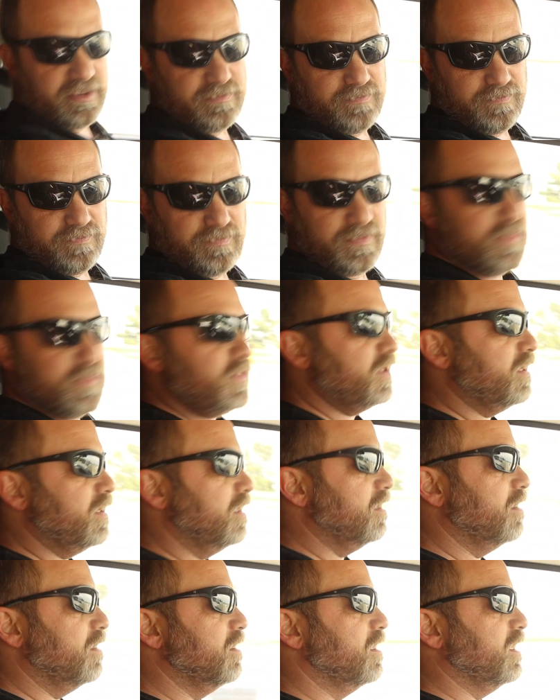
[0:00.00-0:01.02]

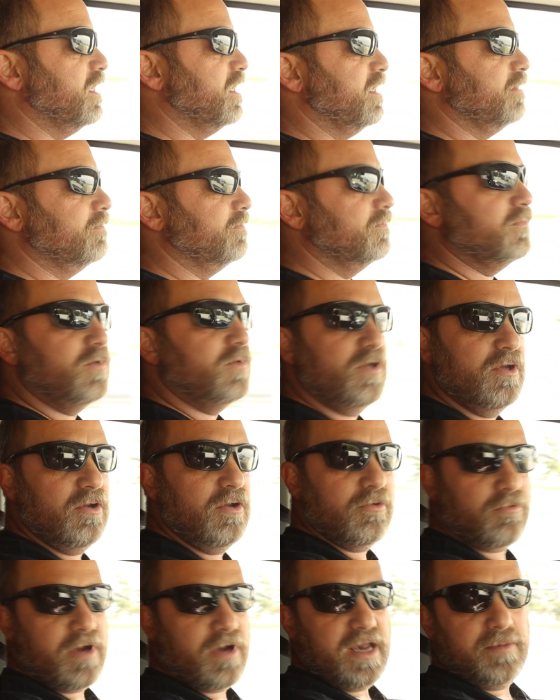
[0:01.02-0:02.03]
All right,
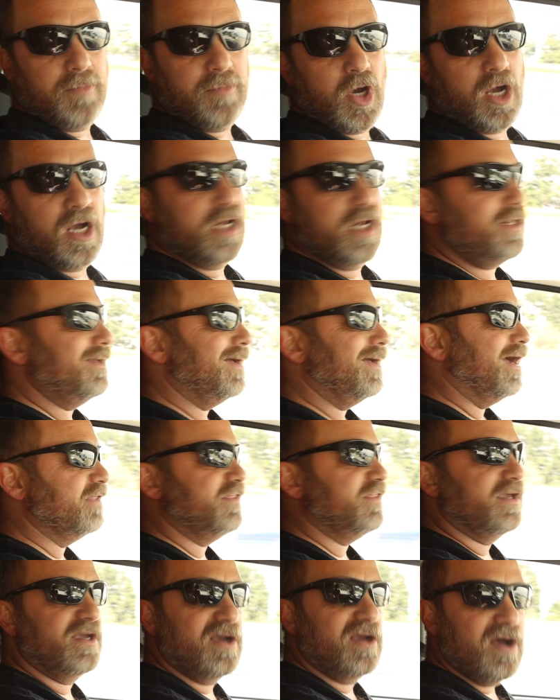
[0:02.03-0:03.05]
great mod. I
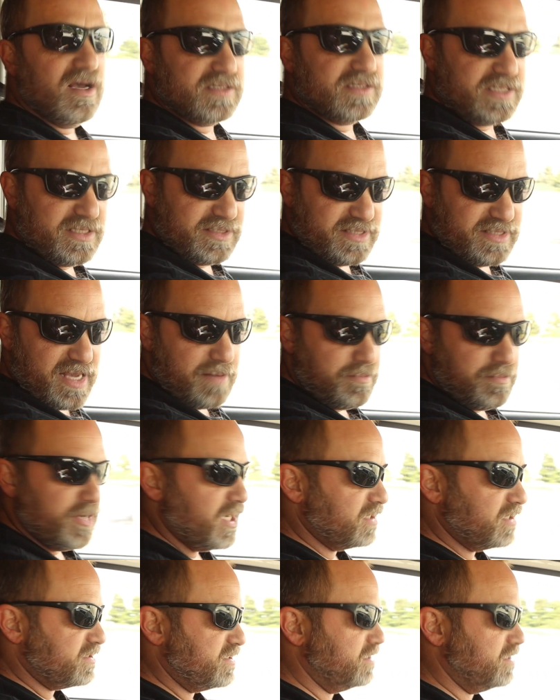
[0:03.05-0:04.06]
think it cost us 10
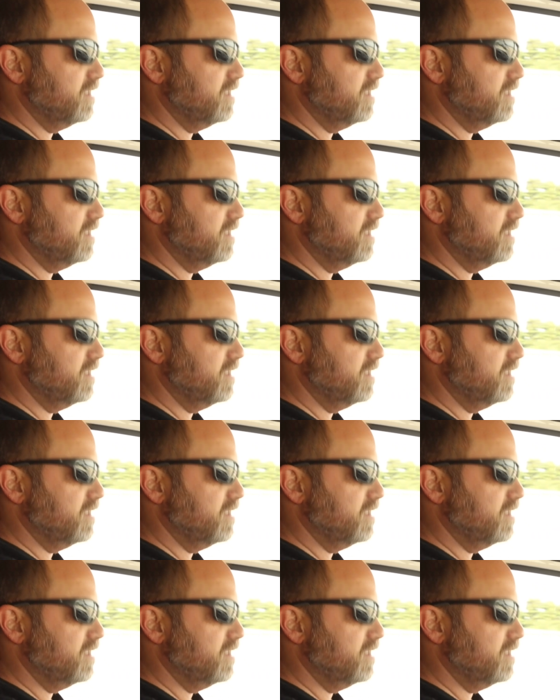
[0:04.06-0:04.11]
bucks.